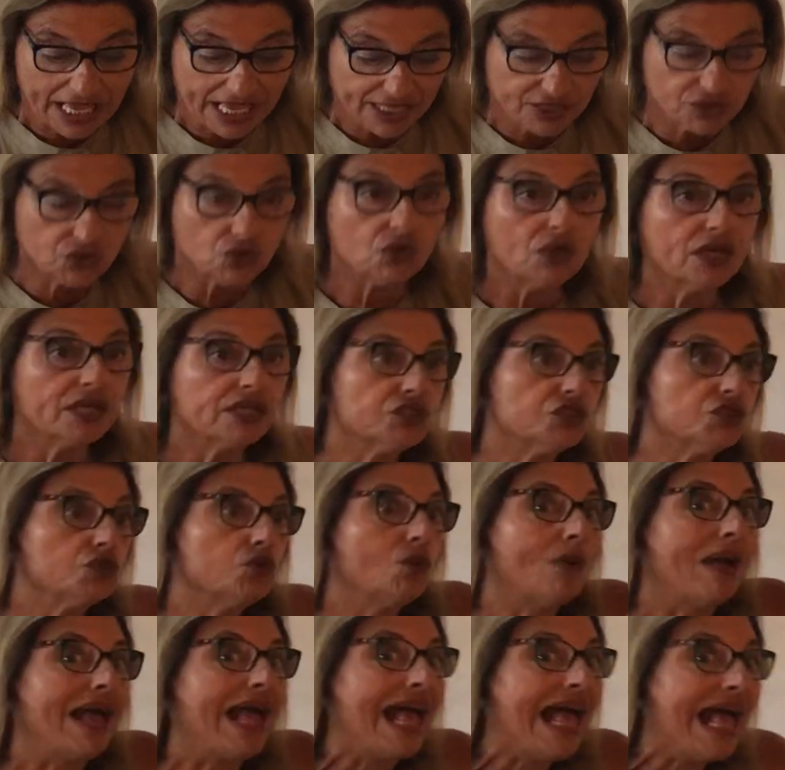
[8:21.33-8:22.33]
and you got to
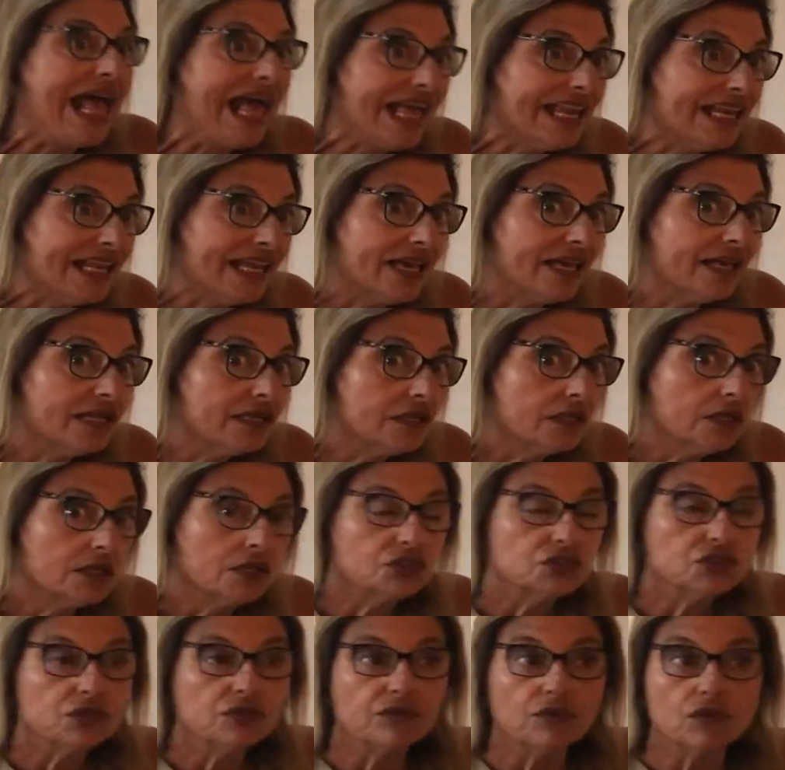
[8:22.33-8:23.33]
add it
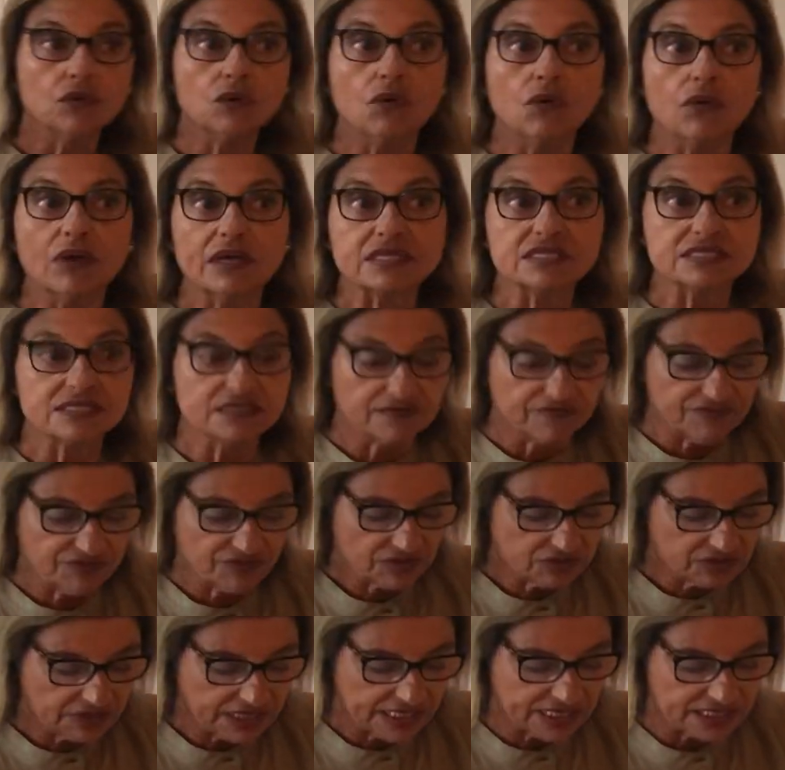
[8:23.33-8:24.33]
to the cost of the
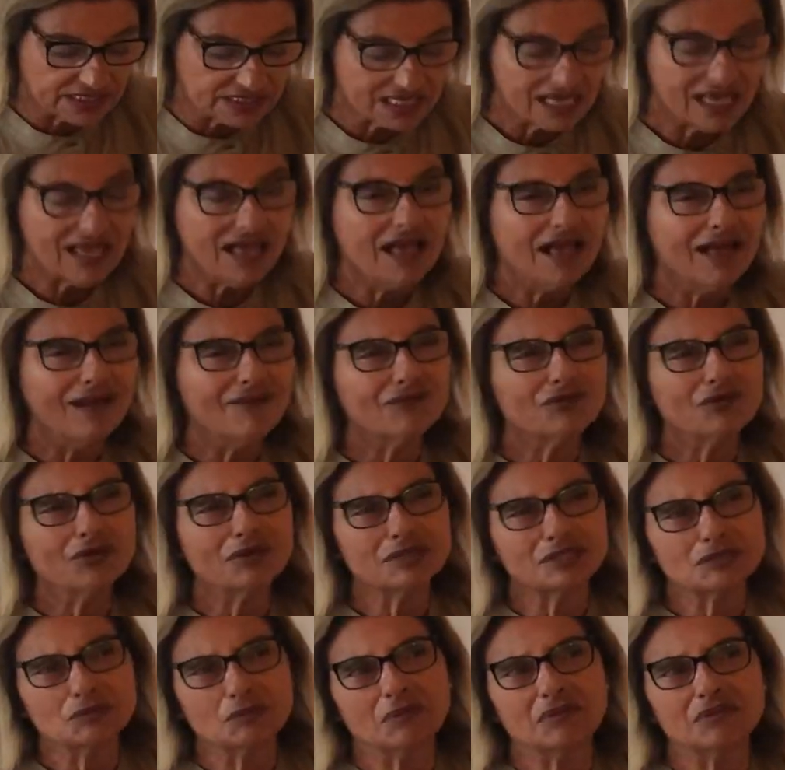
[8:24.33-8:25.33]
land. Of
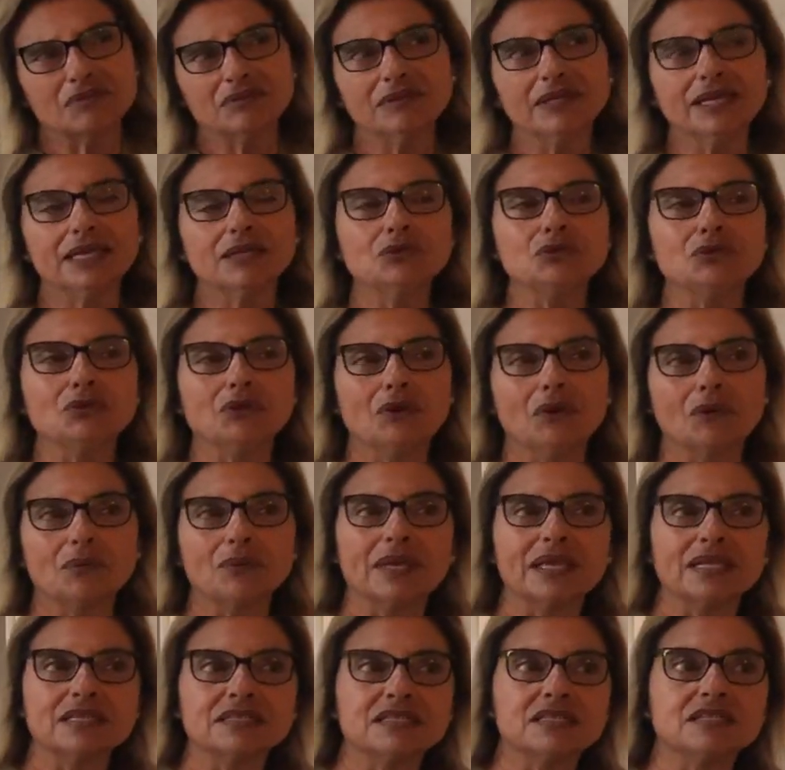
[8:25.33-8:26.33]
course, with land, you don't
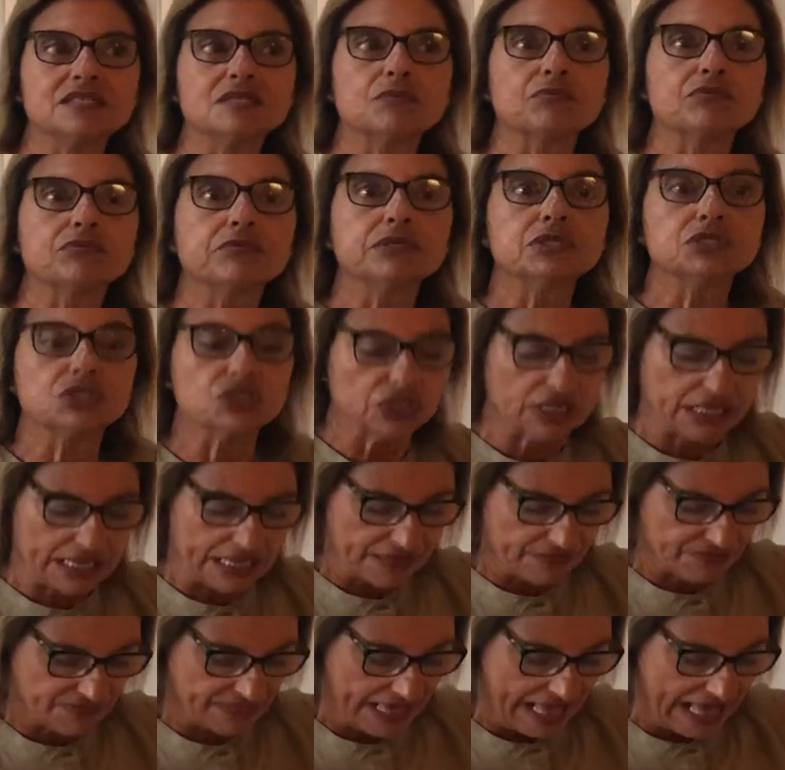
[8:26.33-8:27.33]
get to
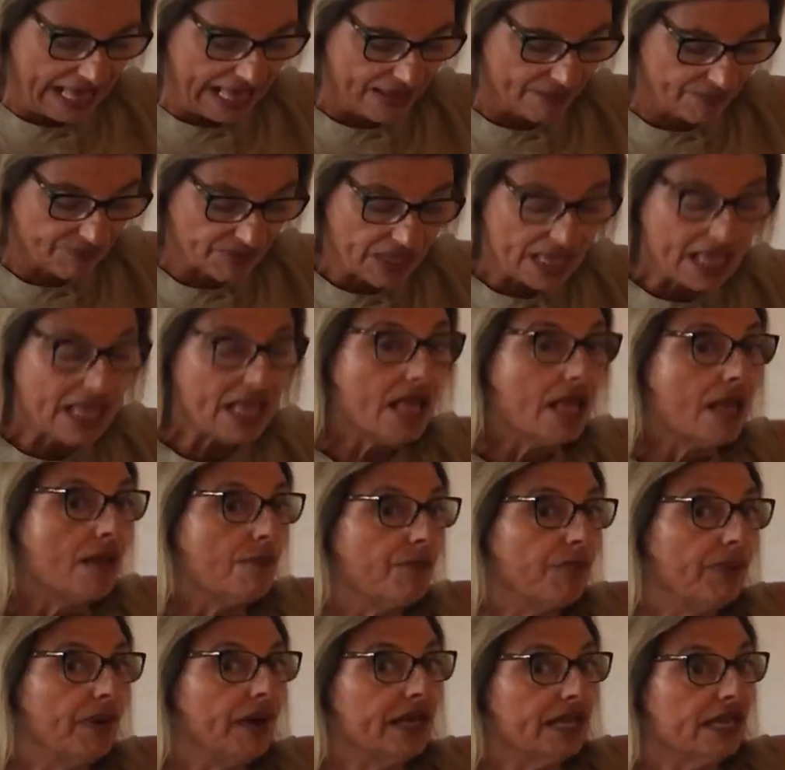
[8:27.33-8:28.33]
depreciate that.
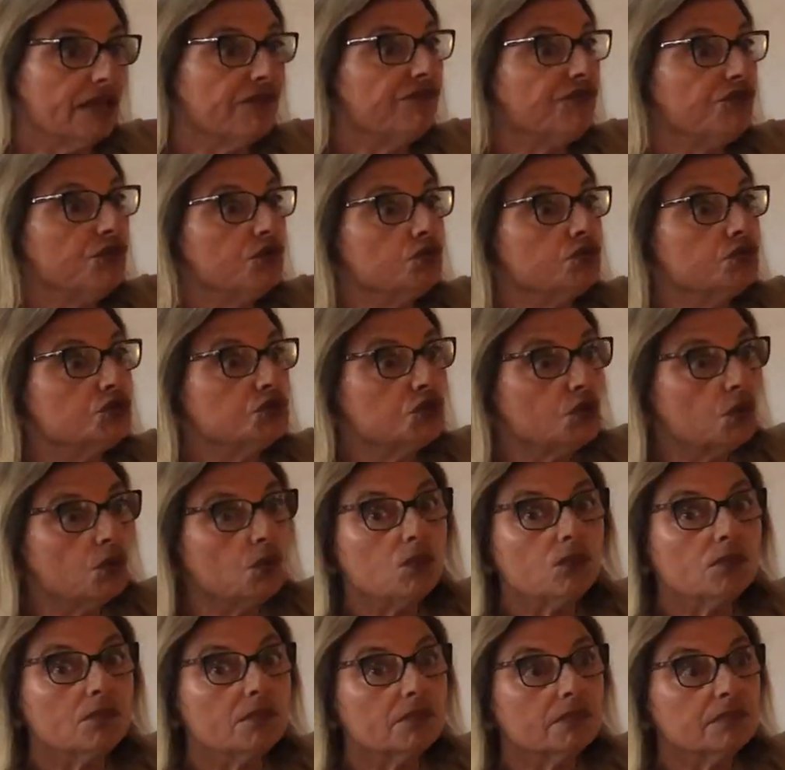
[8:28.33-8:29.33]
But if you do,
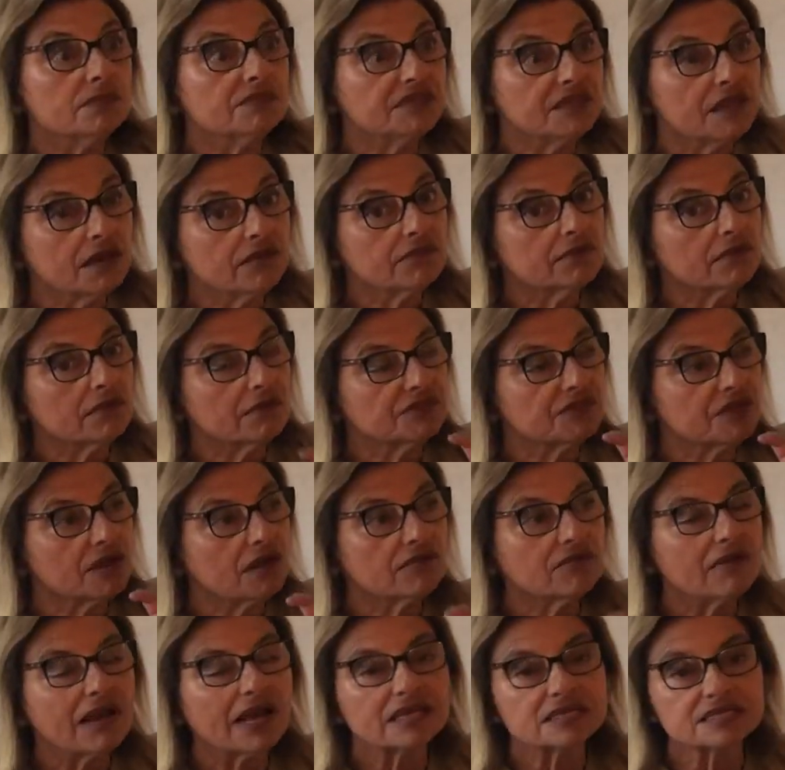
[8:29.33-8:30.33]
there
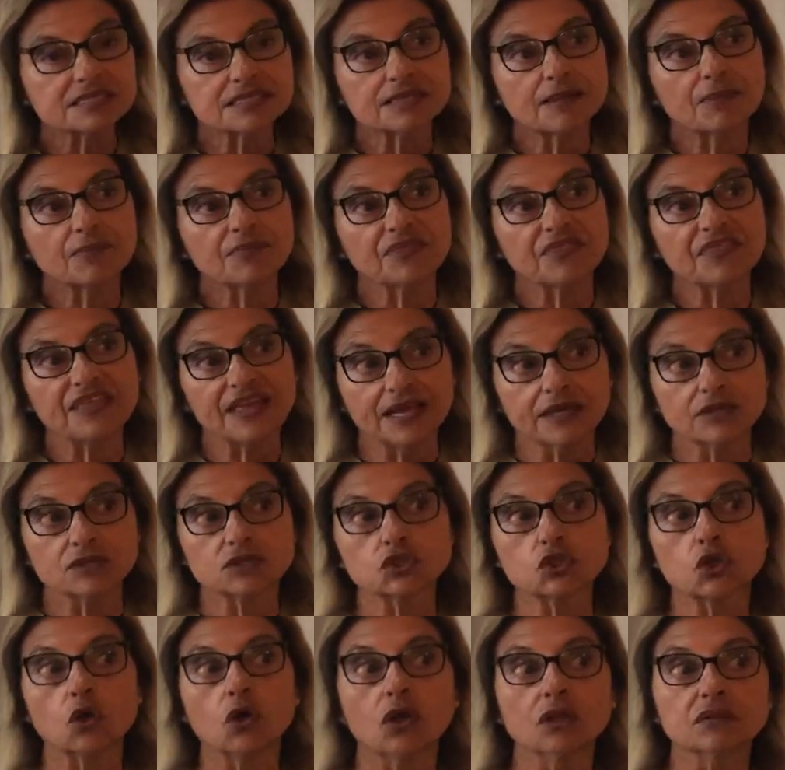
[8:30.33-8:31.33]
are some
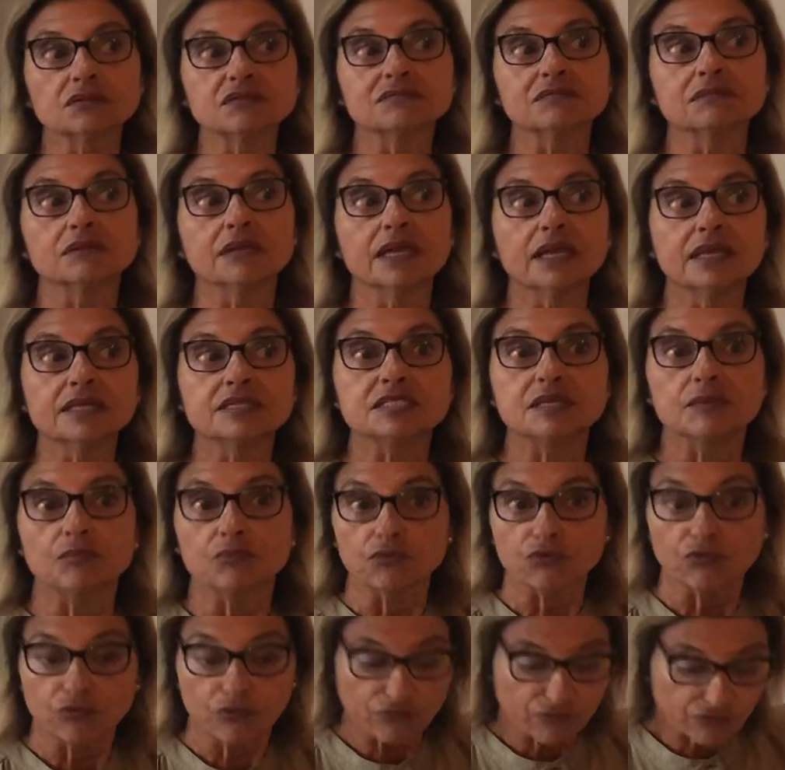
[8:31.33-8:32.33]
things called land
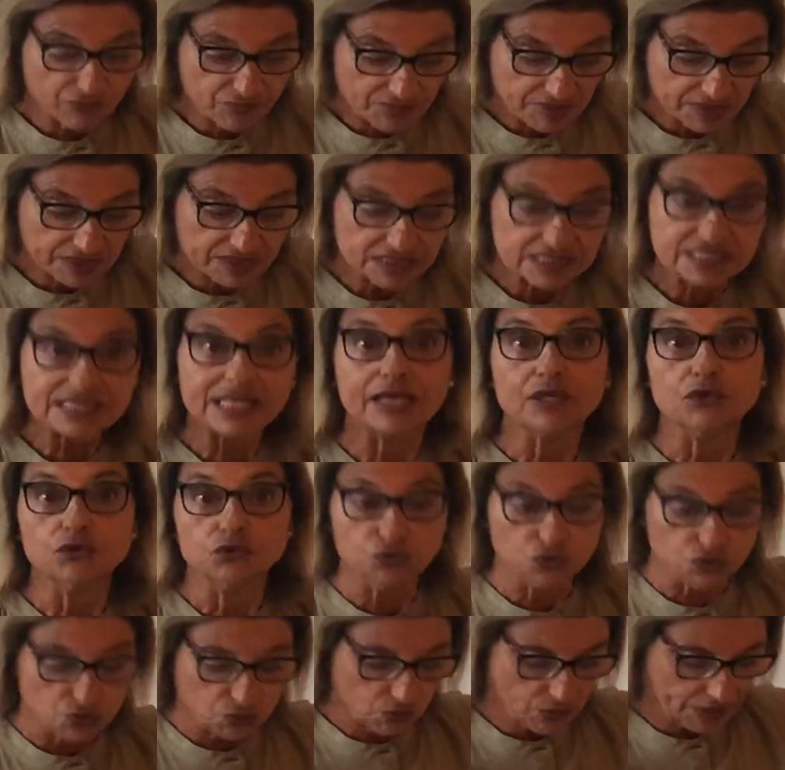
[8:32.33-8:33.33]
improvements that you
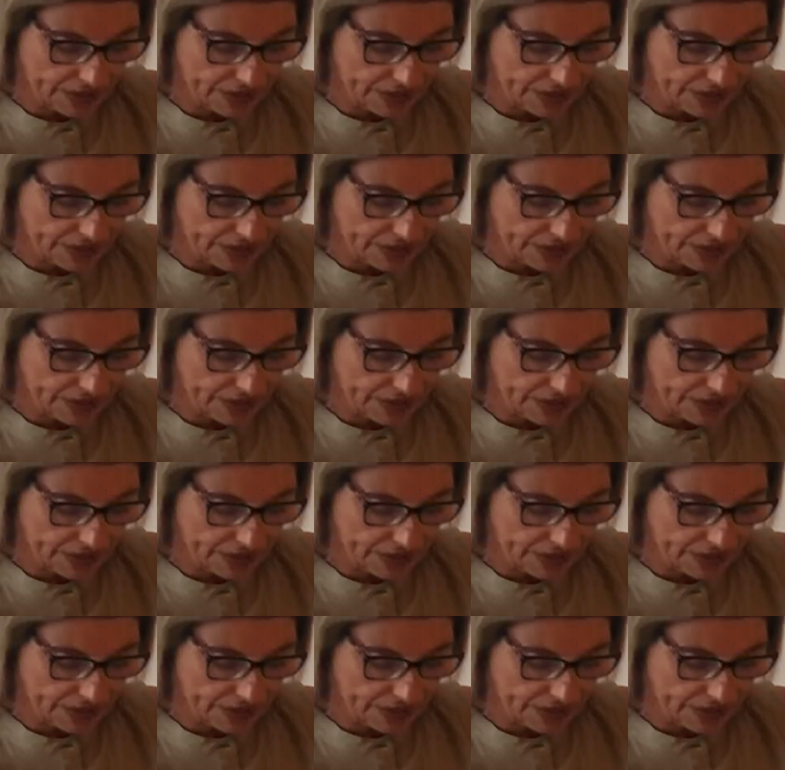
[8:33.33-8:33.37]
do